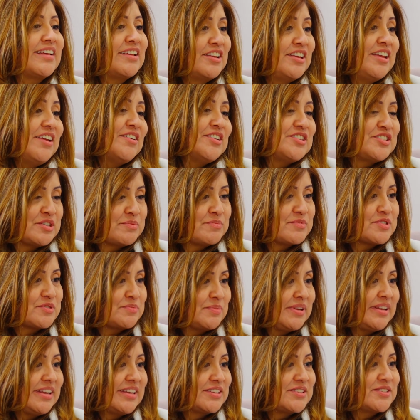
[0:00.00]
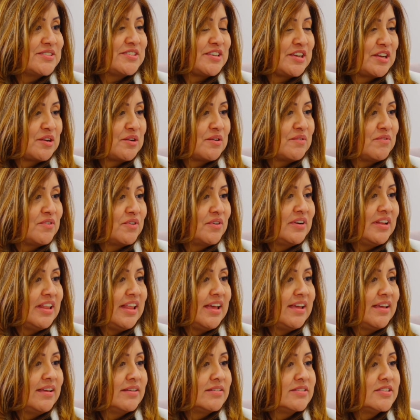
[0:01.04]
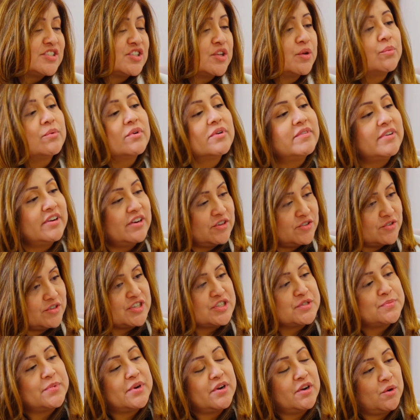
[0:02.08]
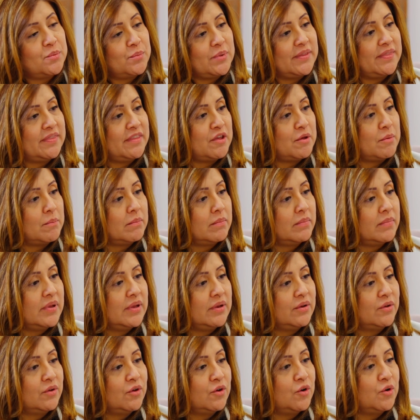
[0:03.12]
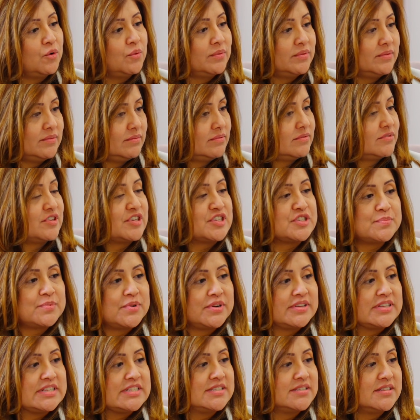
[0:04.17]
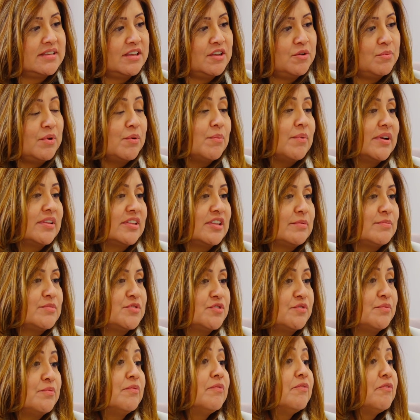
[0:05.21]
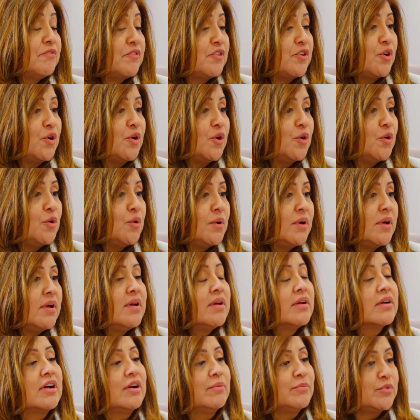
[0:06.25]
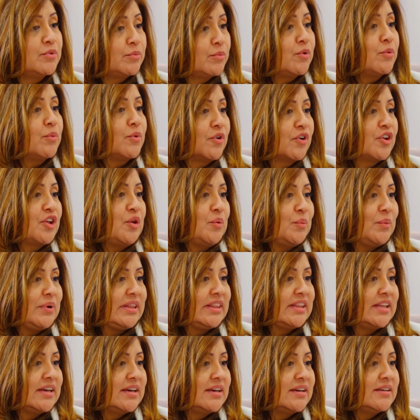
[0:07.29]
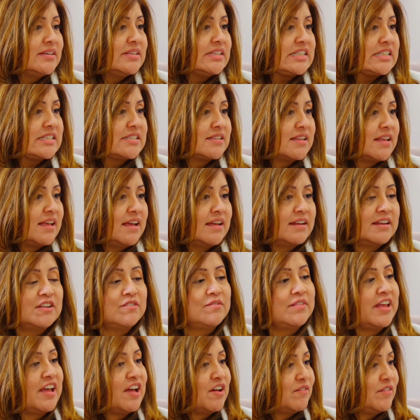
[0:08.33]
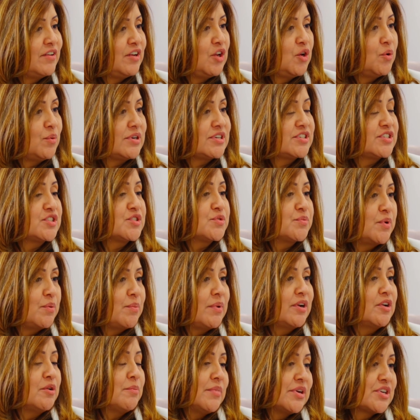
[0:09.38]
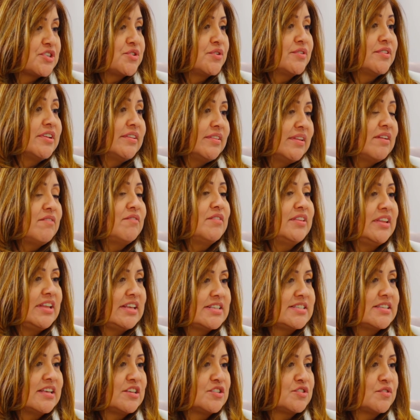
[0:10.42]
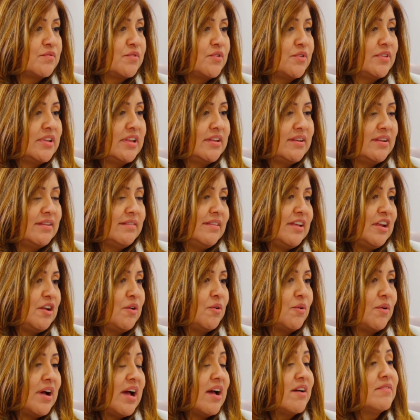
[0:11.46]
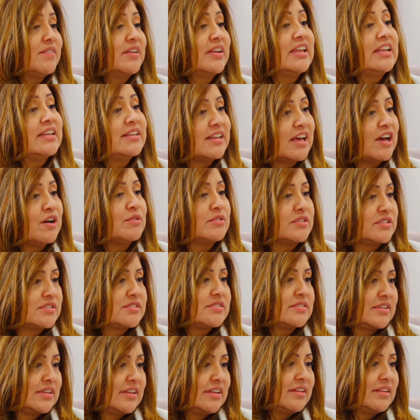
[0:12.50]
Here at Champions, we like to take care of our clients. We're very transparent with them. Transparency. We want them to feel comfortable working with us. And if they have any questions, we want to make sure that everything sounds for them and they don't have any doubts